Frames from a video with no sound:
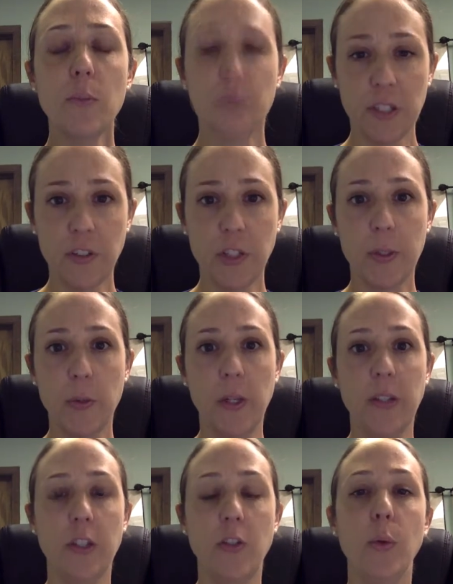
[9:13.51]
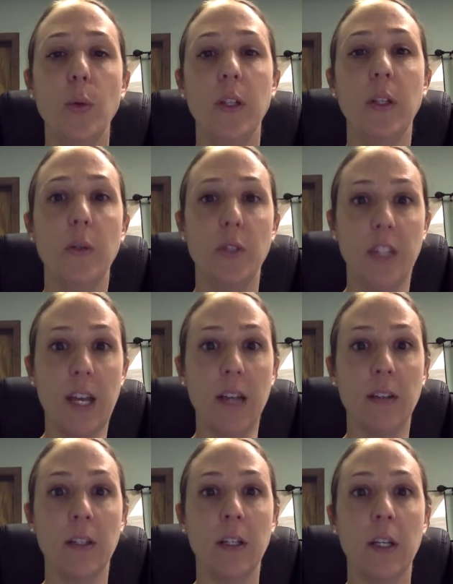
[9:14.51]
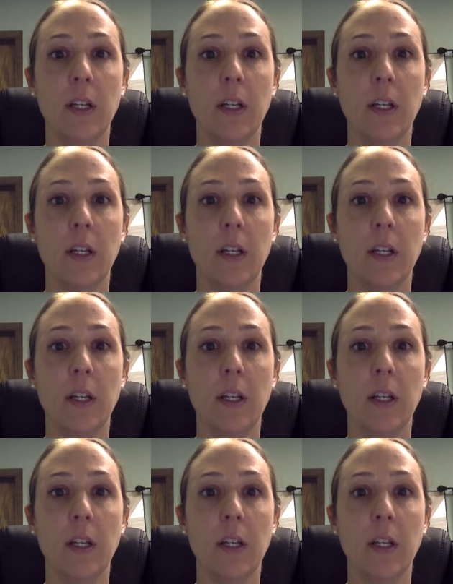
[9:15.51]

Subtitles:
difference between the tú and the usted.